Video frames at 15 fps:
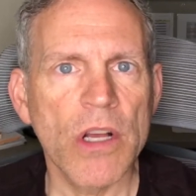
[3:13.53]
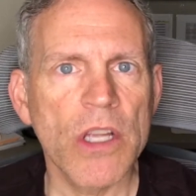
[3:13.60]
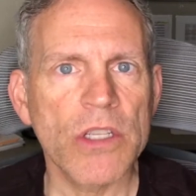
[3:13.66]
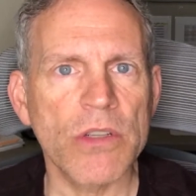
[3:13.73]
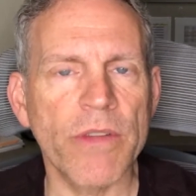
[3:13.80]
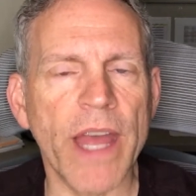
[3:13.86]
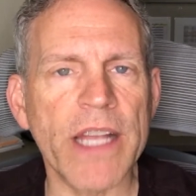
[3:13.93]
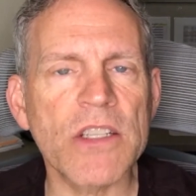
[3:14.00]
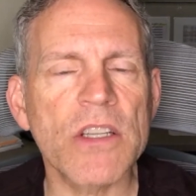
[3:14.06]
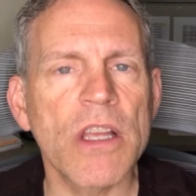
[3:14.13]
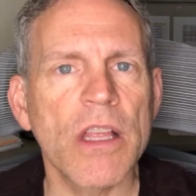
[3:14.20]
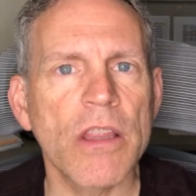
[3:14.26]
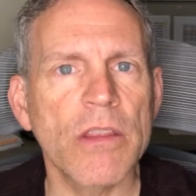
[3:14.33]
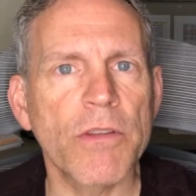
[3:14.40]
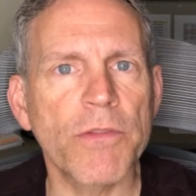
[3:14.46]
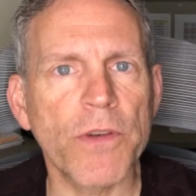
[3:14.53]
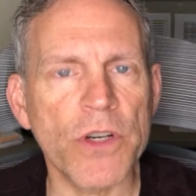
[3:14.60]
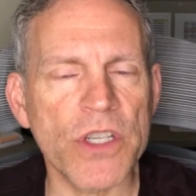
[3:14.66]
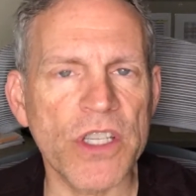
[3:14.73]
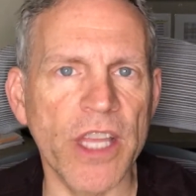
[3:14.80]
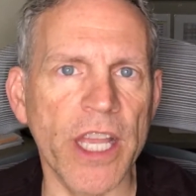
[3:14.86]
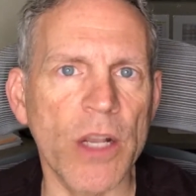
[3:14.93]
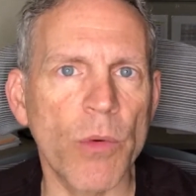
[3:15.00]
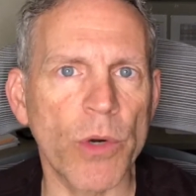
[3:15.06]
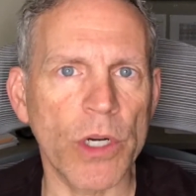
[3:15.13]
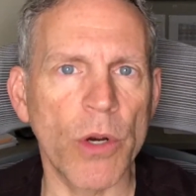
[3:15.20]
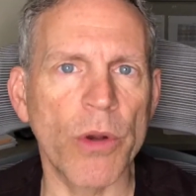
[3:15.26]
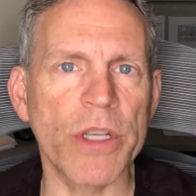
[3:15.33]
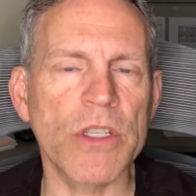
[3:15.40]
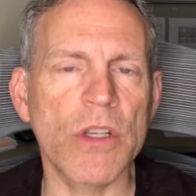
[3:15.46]
So that's the first thing we're
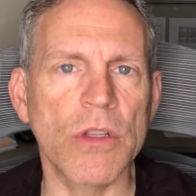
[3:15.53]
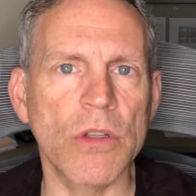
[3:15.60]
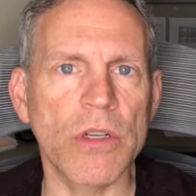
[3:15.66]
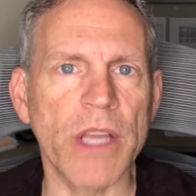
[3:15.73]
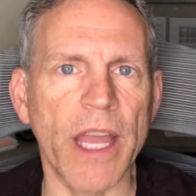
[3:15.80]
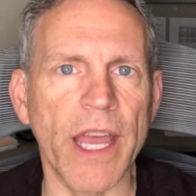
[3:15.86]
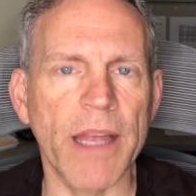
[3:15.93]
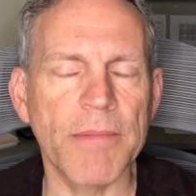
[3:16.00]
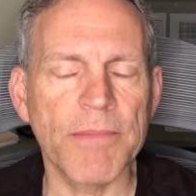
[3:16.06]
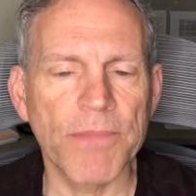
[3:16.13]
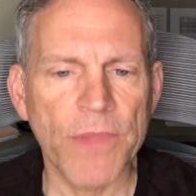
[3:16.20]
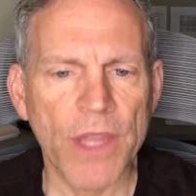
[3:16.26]
going to look at.